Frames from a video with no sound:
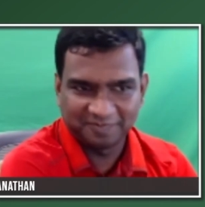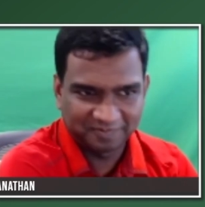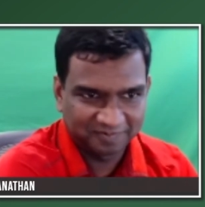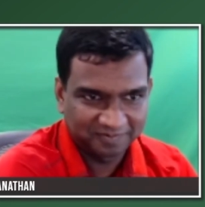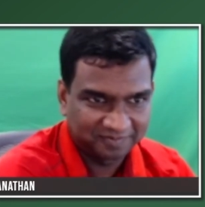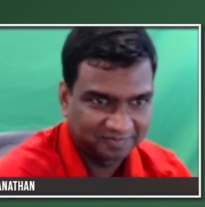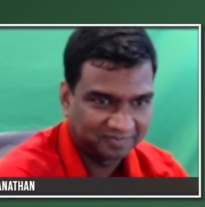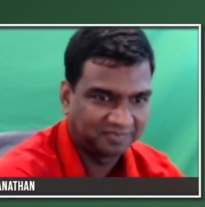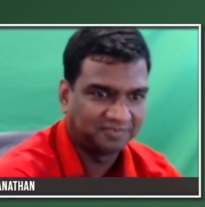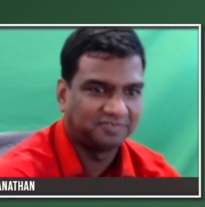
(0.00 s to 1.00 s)

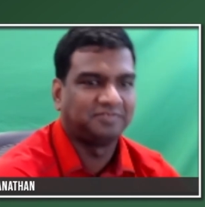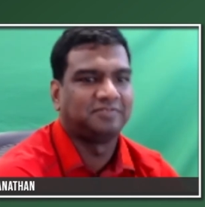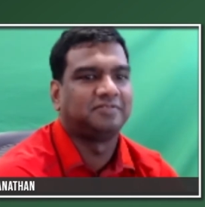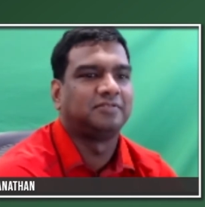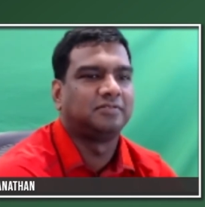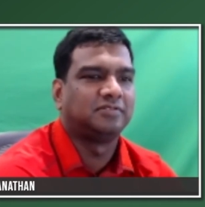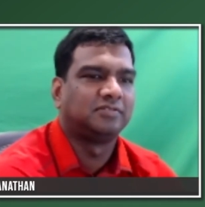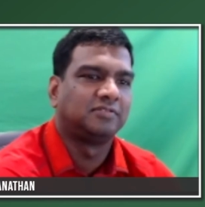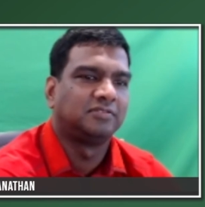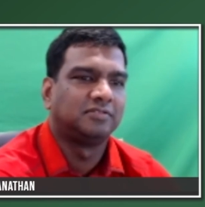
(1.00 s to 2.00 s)

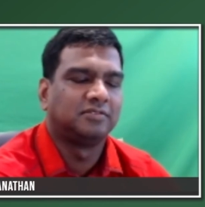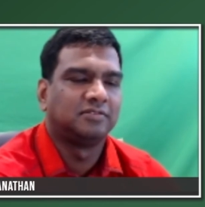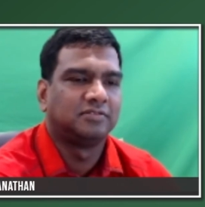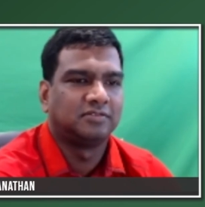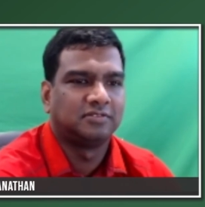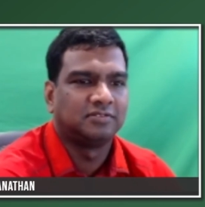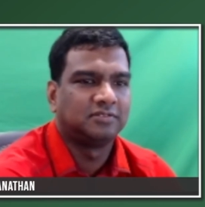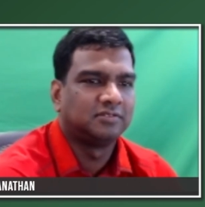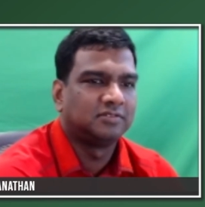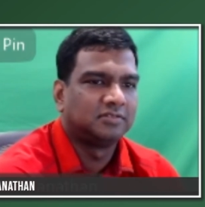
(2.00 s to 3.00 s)

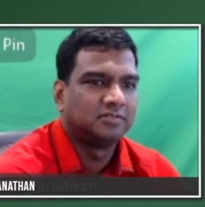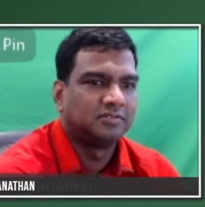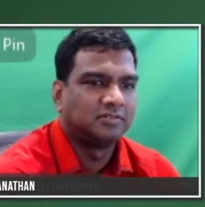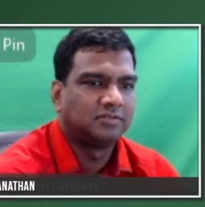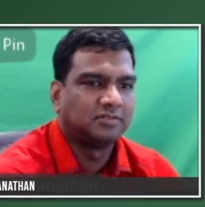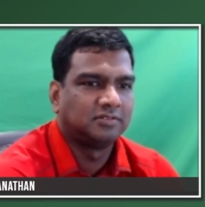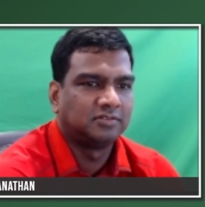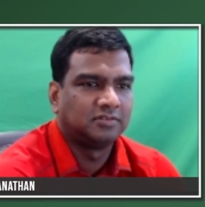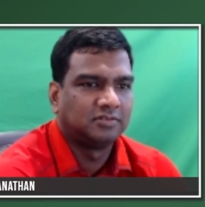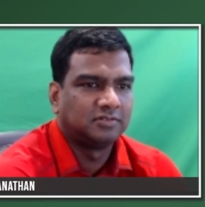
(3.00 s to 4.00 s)

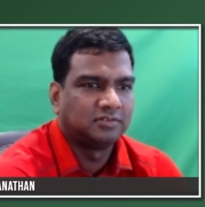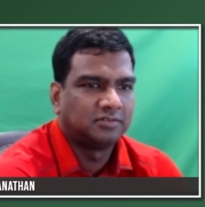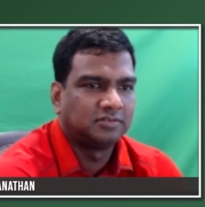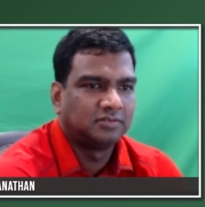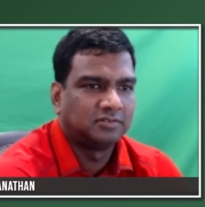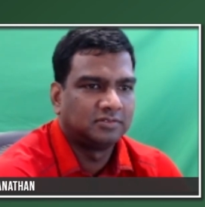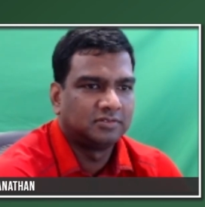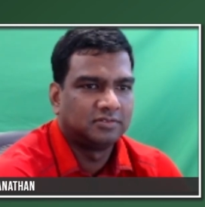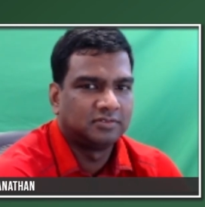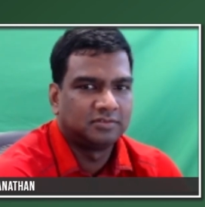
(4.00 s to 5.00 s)

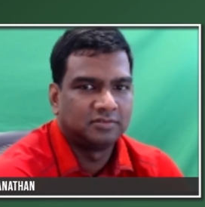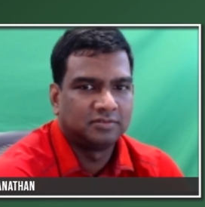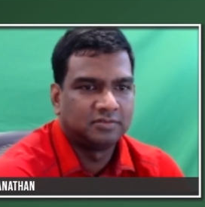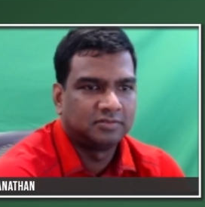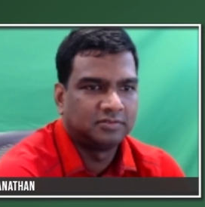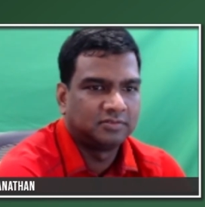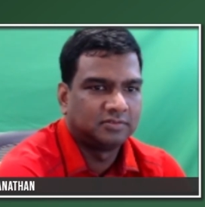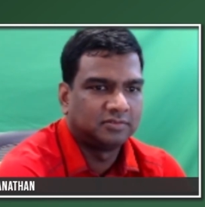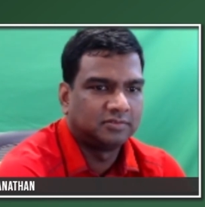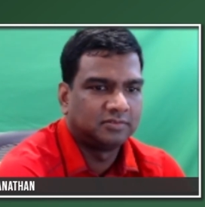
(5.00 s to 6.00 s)

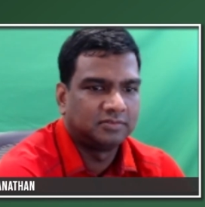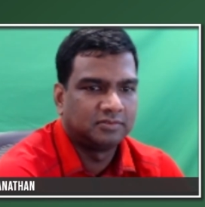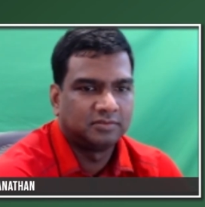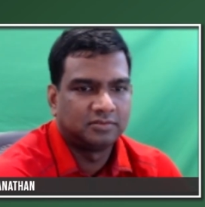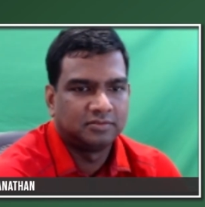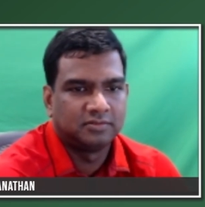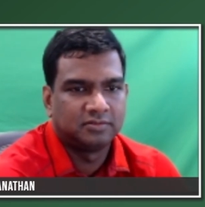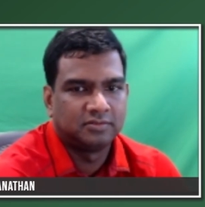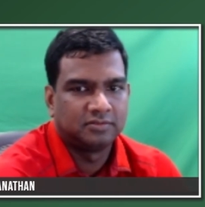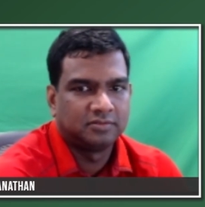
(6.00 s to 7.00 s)

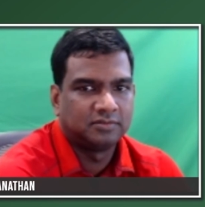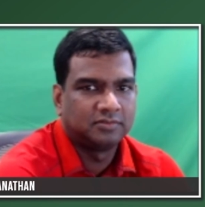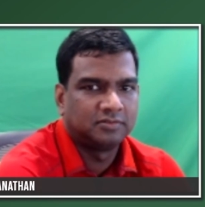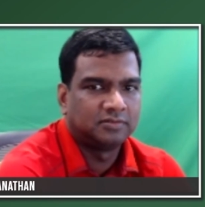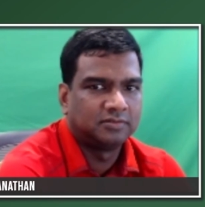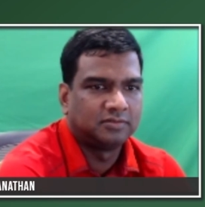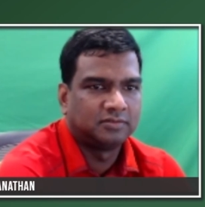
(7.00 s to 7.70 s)
Nobody speaks.